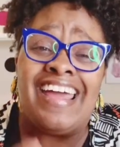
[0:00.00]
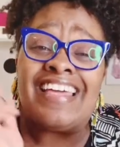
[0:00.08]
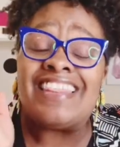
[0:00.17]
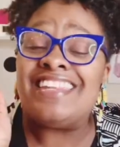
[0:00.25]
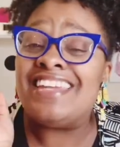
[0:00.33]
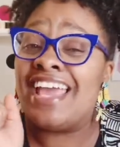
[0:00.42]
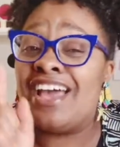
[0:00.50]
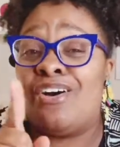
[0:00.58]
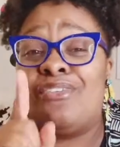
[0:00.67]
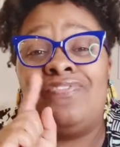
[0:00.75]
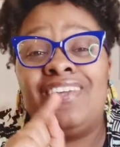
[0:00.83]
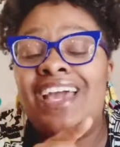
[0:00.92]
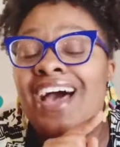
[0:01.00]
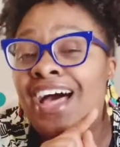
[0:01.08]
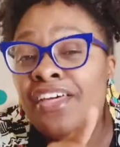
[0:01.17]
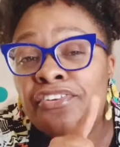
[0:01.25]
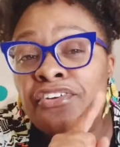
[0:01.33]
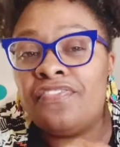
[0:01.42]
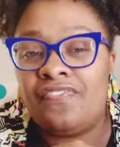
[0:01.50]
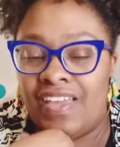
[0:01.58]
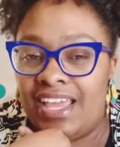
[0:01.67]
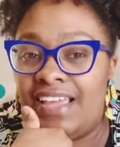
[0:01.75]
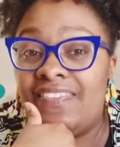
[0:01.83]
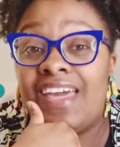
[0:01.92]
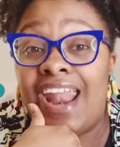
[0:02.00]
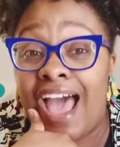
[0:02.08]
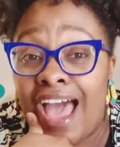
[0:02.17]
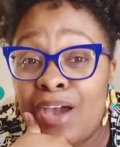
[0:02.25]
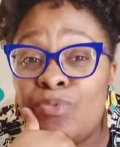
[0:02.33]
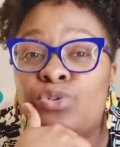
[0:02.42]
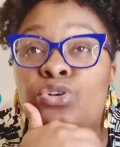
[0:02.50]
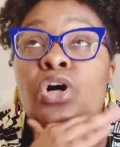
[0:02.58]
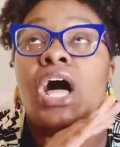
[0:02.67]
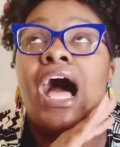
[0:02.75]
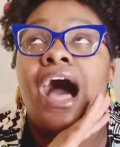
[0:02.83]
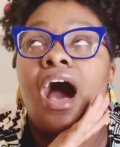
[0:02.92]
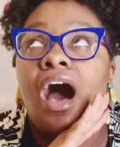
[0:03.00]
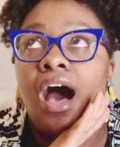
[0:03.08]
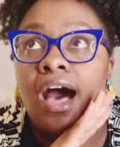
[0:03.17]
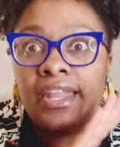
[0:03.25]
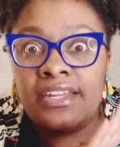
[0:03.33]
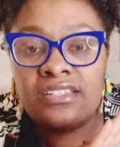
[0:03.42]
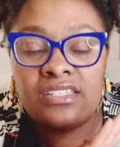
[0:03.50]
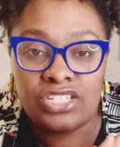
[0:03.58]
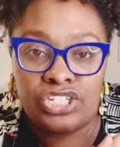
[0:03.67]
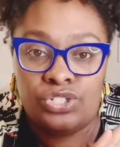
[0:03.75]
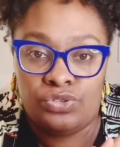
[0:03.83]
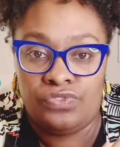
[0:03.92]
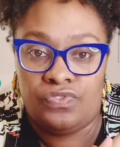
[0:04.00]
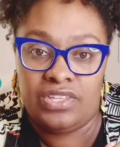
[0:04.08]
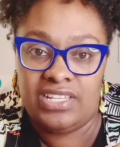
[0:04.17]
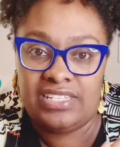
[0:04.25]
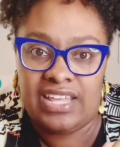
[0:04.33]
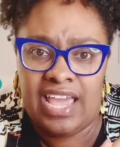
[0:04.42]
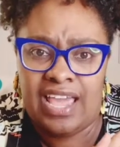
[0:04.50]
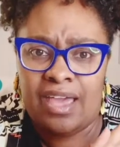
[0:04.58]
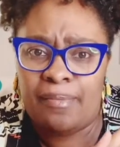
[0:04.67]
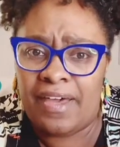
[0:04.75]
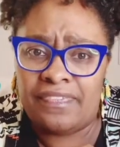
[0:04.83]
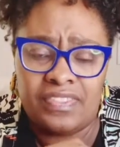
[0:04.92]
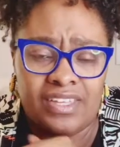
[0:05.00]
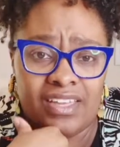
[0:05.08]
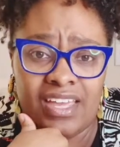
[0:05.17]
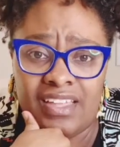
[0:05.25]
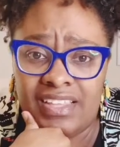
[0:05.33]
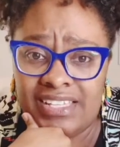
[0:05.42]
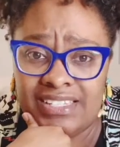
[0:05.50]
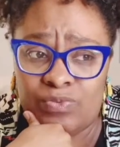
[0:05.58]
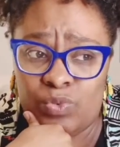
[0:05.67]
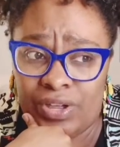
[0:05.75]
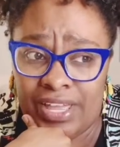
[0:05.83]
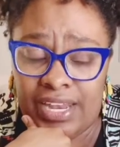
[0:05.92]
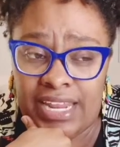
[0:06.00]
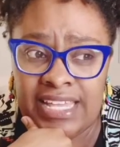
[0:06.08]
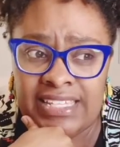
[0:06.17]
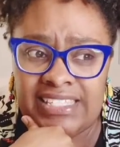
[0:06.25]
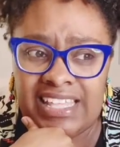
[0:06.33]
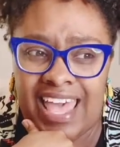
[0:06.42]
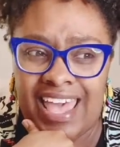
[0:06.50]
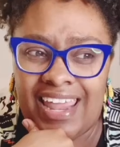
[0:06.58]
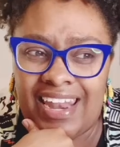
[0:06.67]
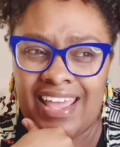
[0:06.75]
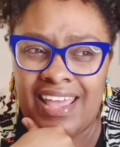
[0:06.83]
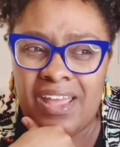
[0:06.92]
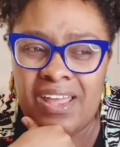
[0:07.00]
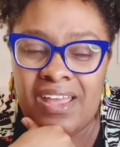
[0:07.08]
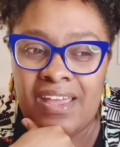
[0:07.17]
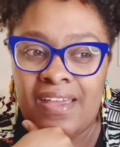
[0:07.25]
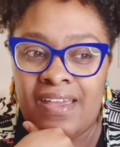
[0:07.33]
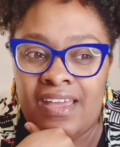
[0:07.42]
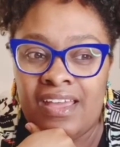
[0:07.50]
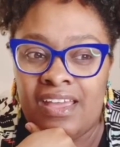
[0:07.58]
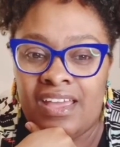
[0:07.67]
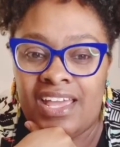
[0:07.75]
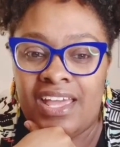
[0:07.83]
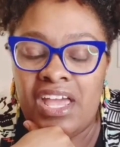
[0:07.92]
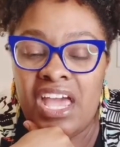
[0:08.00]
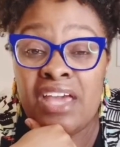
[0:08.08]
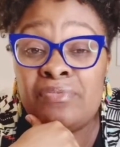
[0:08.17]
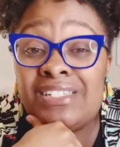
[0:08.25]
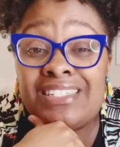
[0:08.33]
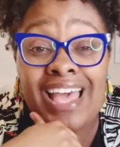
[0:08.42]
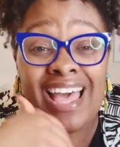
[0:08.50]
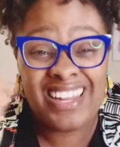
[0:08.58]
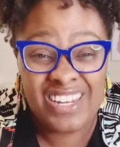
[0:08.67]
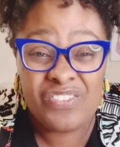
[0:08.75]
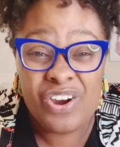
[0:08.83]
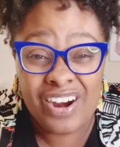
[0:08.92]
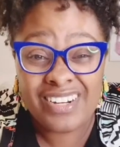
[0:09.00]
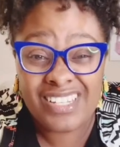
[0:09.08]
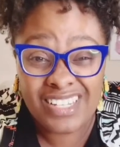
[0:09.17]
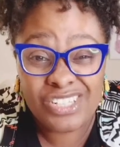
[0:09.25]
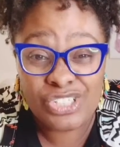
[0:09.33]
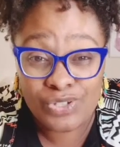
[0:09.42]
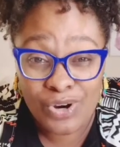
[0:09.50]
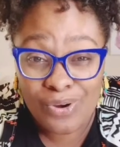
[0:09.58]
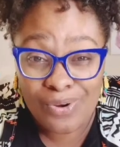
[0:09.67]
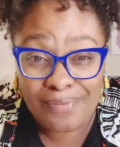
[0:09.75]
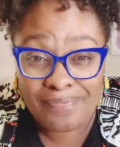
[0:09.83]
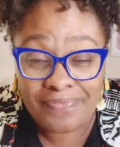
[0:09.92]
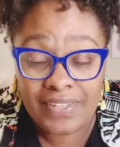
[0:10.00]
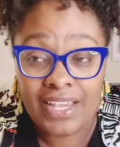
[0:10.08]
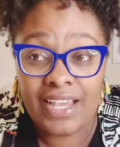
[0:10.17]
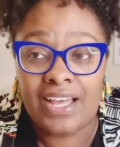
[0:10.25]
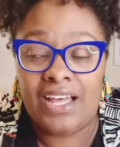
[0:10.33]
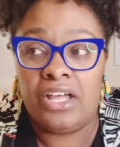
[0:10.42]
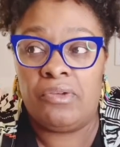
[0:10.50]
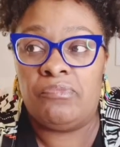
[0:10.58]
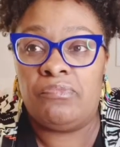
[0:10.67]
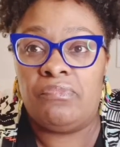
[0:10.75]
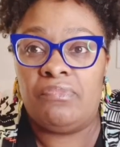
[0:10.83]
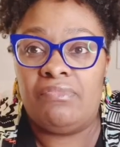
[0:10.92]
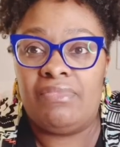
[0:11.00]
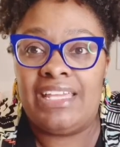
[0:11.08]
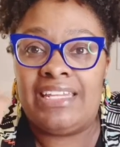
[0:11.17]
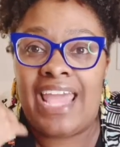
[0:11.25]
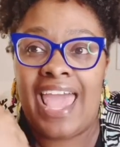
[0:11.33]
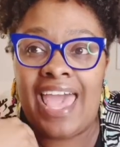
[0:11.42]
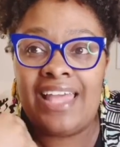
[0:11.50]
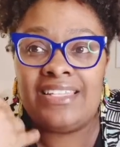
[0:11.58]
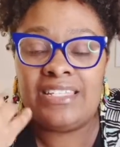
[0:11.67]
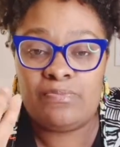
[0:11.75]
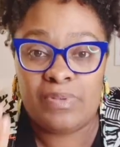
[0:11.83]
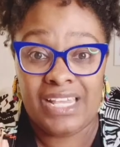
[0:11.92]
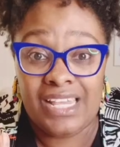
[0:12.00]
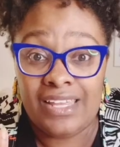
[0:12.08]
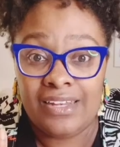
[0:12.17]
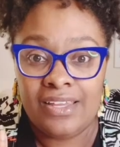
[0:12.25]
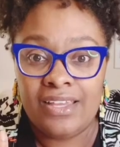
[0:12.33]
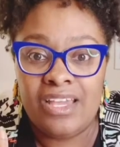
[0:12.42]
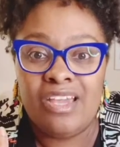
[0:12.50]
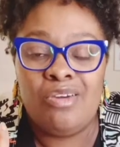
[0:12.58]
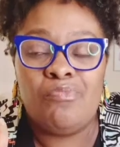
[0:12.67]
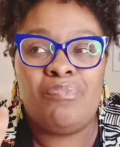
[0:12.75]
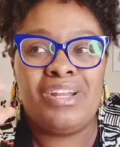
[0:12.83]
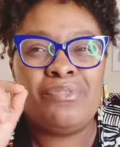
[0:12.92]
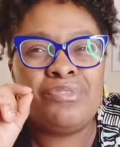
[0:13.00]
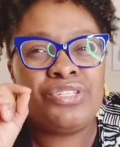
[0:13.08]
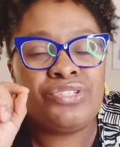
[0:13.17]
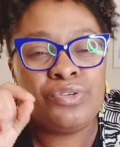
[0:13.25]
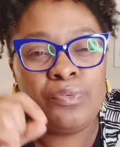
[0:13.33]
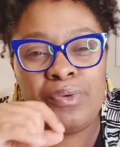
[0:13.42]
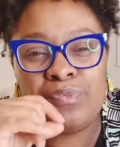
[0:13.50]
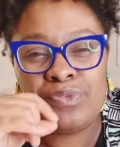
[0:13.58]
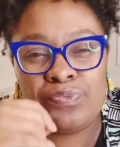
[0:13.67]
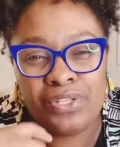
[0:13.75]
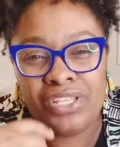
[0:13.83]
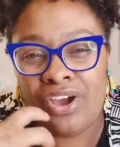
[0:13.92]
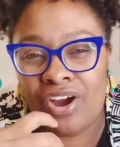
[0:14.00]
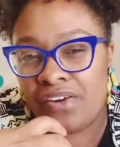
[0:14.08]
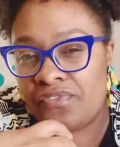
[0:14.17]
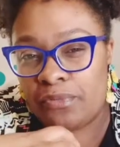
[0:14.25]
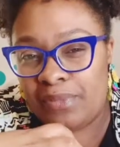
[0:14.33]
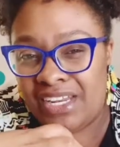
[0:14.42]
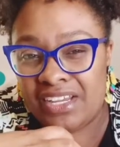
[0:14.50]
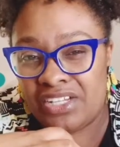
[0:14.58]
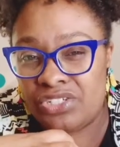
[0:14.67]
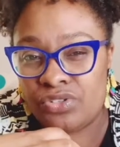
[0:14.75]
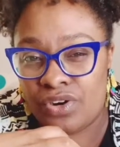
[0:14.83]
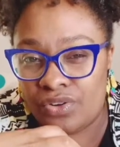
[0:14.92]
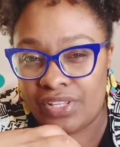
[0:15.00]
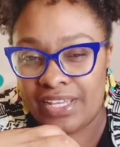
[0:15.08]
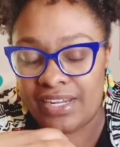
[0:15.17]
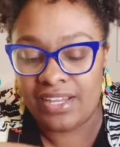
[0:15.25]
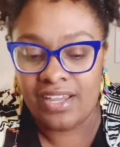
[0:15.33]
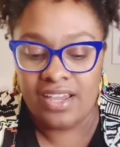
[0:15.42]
Now, the other thing that I will honestly, truthfully say about the LS-1 is that it was kind of hard to control. It had speed, but it was really hard for me to control it.